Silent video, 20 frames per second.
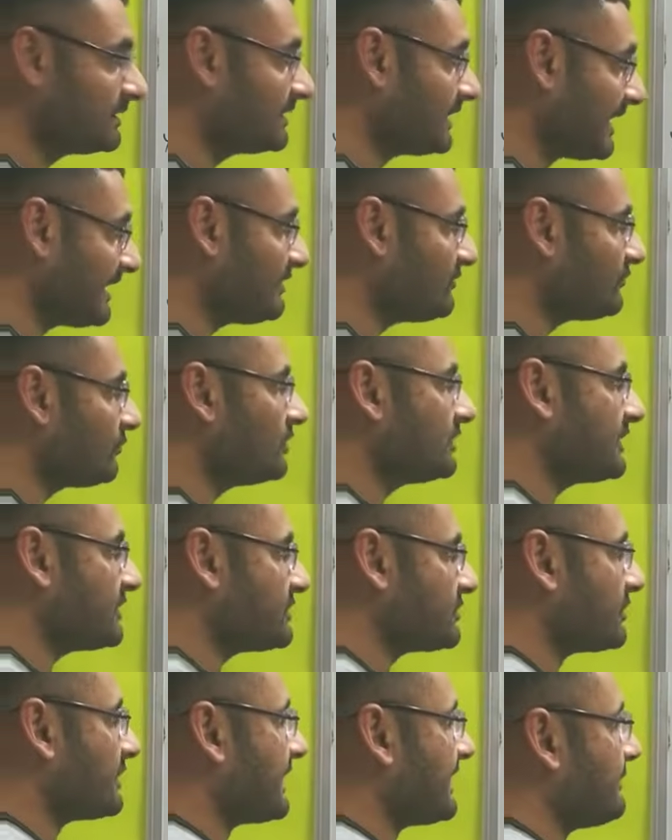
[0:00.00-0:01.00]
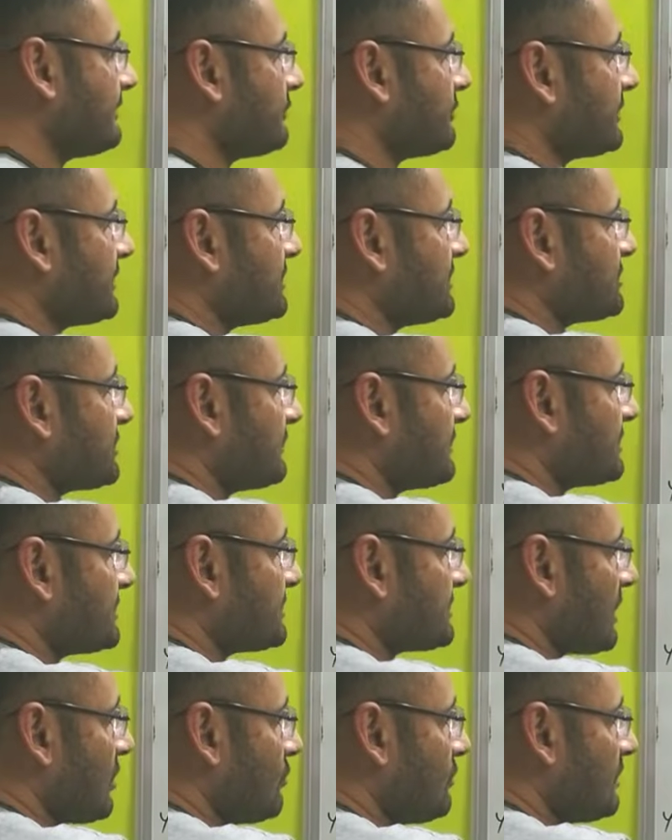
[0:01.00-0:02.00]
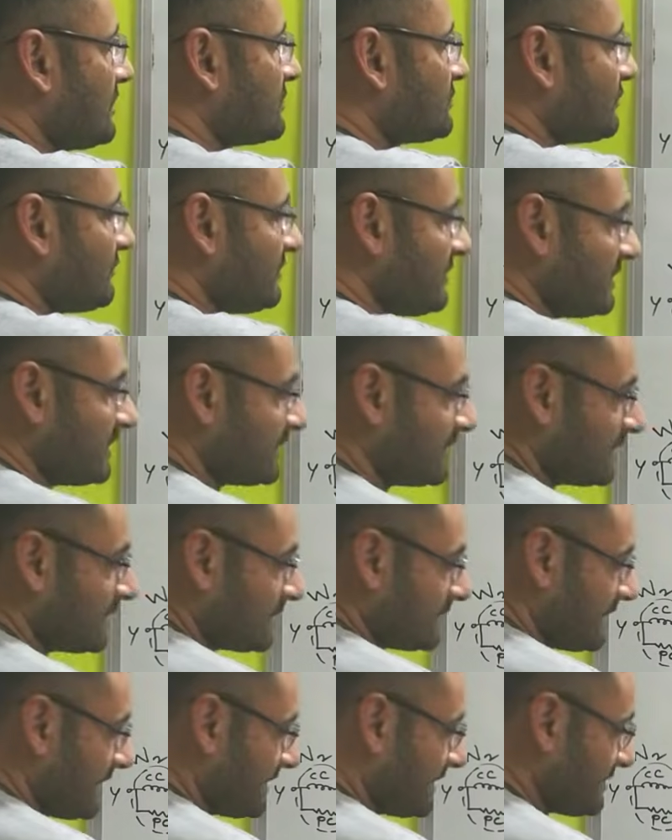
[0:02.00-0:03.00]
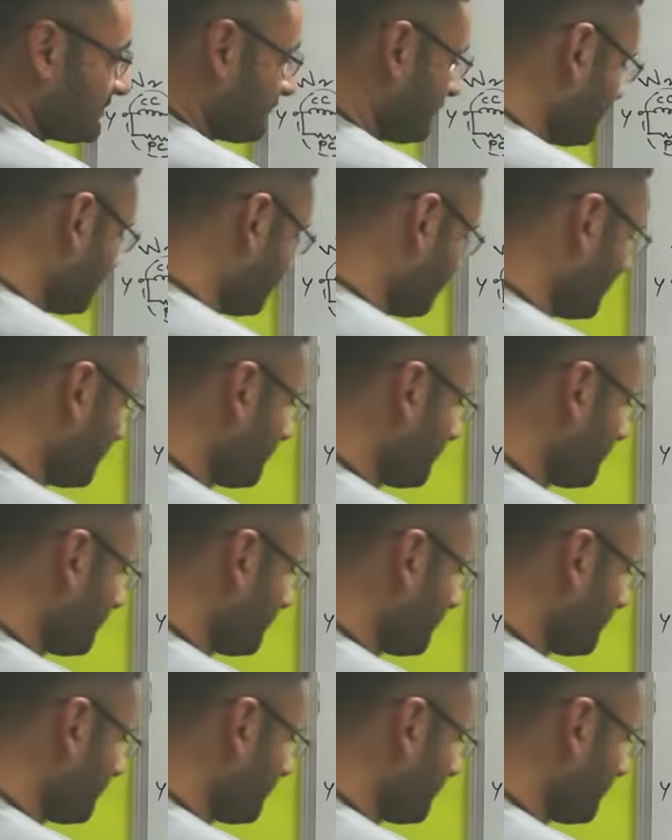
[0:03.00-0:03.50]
Line voltage or line potential, which is how much? V. That is which